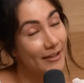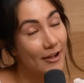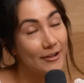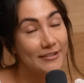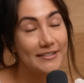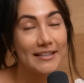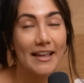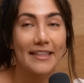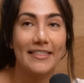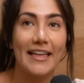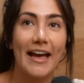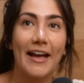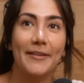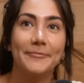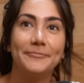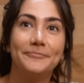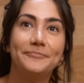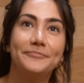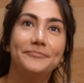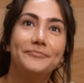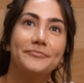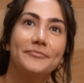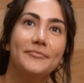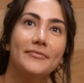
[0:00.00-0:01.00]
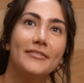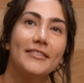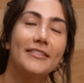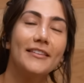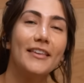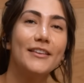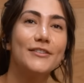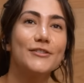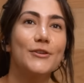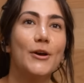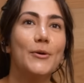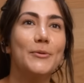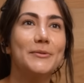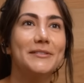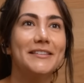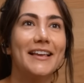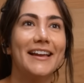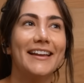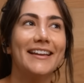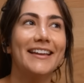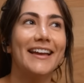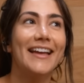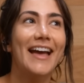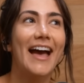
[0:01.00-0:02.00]
I'll say that. So I was
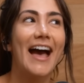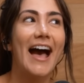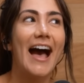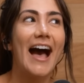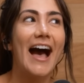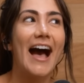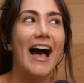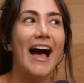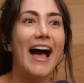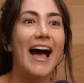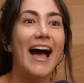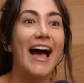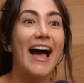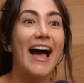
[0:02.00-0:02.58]
like, but